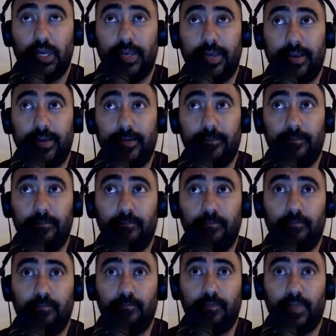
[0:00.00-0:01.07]
um,
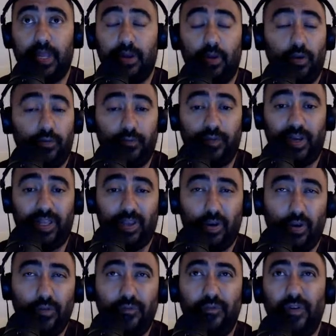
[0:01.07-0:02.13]
and hopefully,
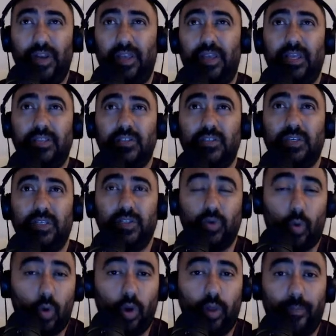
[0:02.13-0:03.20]
hopefully, it's it's
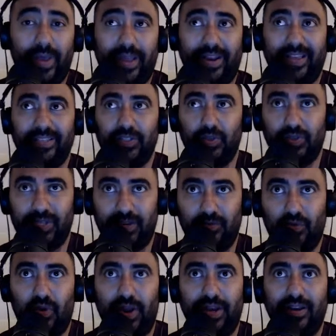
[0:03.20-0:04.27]
all about as you
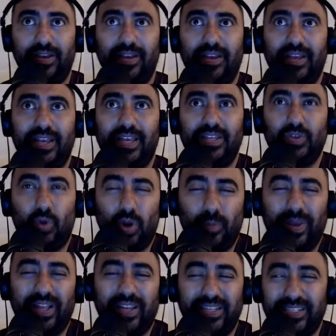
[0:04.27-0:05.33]
said, Ryan. It's all
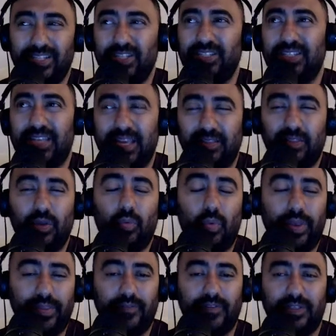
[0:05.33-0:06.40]
about let's just get the
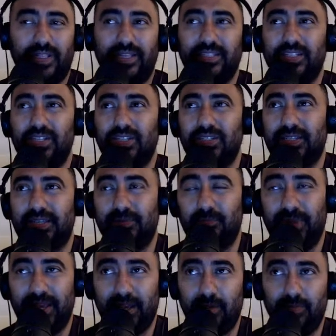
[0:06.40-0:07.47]
wins. Let's just
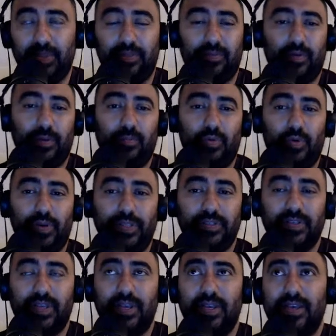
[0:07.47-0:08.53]
pick up the three points,